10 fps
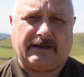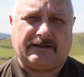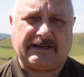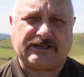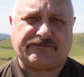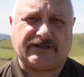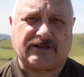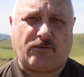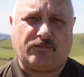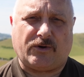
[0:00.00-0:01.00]
This
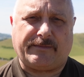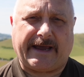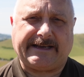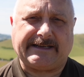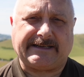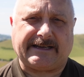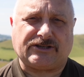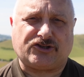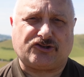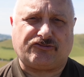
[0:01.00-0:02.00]
result will make it
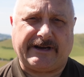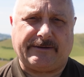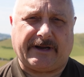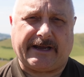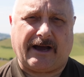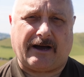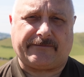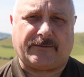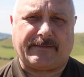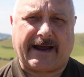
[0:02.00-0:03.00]
extremely
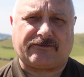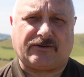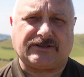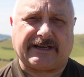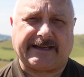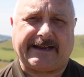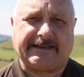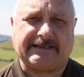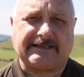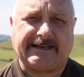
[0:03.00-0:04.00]
hard for Macron to get
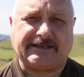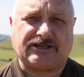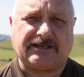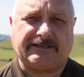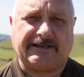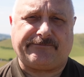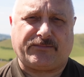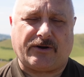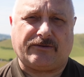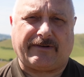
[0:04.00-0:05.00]
his legislative
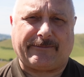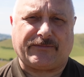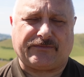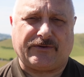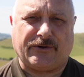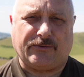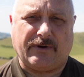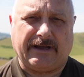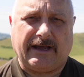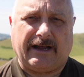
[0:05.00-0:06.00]
programme through,
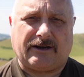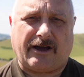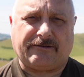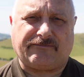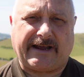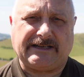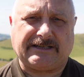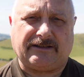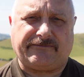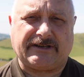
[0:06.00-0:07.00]
like
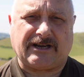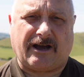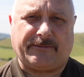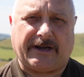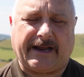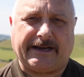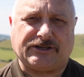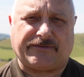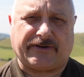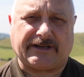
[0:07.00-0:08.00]
raising the retirement
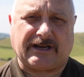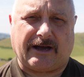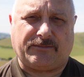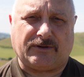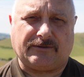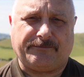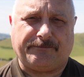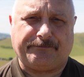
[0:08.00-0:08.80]
age, for example.